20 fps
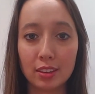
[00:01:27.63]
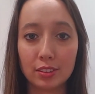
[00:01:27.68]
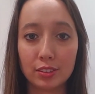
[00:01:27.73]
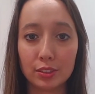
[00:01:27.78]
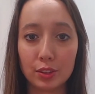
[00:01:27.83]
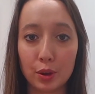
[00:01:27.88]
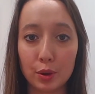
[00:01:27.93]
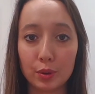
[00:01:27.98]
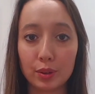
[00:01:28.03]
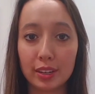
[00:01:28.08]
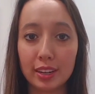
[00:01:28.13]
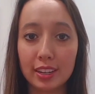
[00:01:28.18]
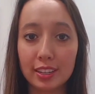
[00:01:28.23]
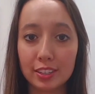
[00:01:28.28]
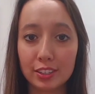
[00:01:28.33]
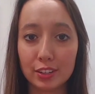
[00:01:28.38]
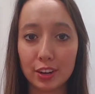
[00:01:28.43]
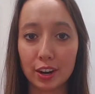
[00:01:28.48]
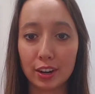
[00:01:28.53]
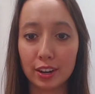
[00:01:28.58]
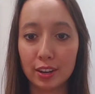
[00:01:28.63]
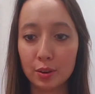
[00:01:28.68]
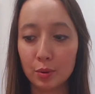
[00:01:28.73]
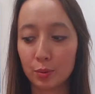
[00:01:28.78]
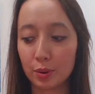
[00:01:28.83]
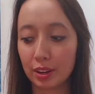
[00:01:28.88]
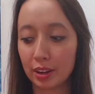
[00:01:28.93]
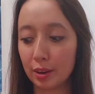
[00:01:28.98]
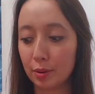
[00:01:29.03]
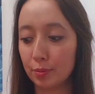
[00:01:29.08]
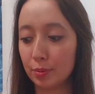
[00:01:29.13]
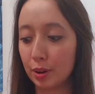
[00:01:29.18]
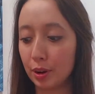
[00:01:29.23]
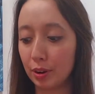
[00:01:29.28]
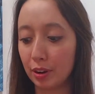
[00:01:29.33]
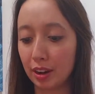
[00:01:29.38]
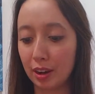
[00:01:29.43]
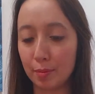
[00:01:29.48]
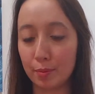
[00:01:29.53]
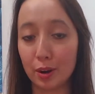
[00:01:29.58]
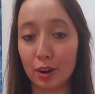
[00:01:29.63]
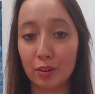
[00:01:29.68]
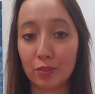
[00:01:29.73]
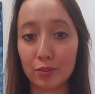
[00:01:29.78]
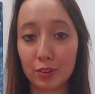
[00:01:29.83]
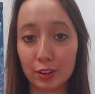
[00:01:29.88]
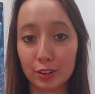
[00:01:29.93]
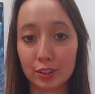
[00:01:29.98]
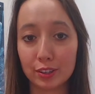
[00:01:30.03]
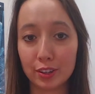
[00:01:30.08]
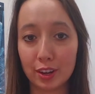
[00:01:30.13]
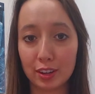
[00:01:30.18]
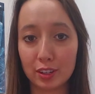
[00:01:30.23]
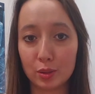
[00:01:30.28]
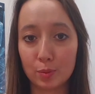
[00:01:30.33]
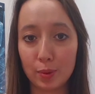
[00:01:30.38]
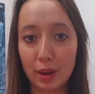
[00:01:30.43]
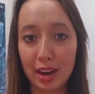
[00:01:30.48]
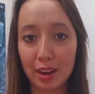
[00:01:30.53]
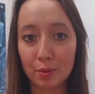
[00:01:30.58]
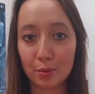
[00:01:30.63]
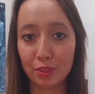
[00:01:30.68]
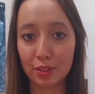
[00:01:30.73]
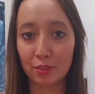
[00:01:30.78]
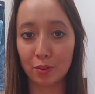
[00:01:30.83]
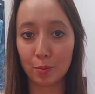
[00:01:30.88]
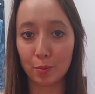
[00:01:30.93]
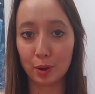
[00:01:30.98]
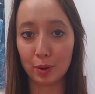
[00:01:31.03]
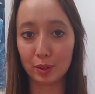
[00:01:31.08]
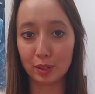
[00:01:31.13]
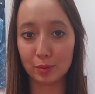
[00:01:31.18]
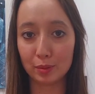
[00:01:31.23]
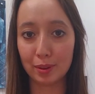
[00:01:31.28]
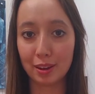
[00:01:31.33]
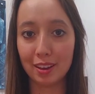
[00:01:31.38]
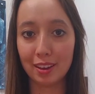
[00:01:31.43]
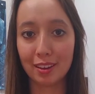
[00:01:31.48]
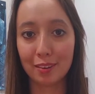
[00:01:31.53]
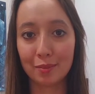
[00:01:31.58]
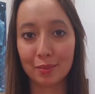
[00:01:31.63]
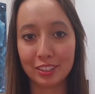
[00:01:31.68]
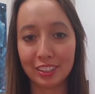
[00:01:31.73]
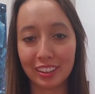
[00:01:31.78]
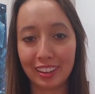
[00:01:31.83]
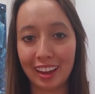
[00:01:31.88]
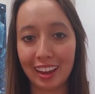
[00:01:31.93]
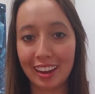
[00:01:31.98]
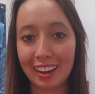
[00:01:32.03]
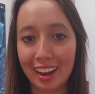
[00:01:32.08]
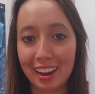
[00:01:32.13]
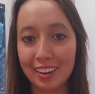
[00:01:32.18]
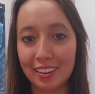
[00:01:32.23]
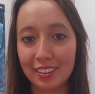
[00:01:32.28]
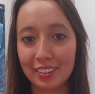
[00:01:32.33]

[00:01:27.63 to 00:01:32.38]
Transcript: So to get started, we're going to program our first launchpad with the remote display, and we'll do that now.